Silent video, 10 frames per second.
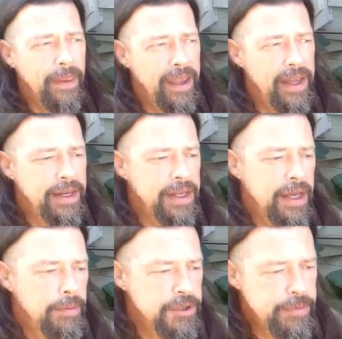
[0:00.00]
and
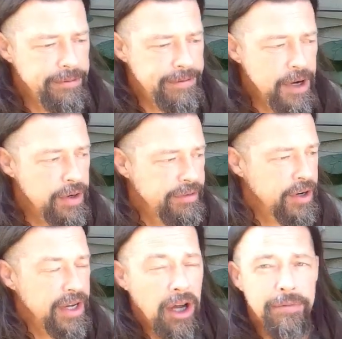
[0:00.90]
it's been very,
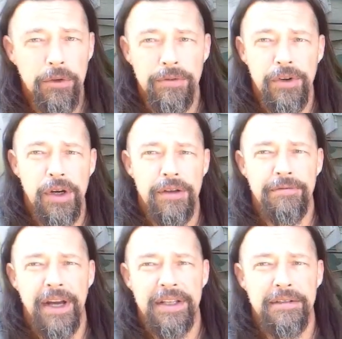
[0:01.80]
very helpful and very
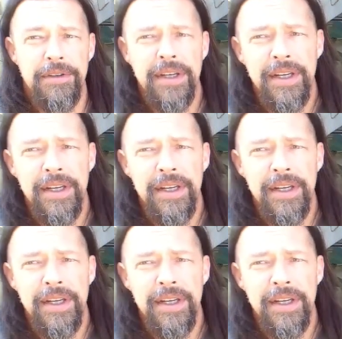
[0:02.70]
effective.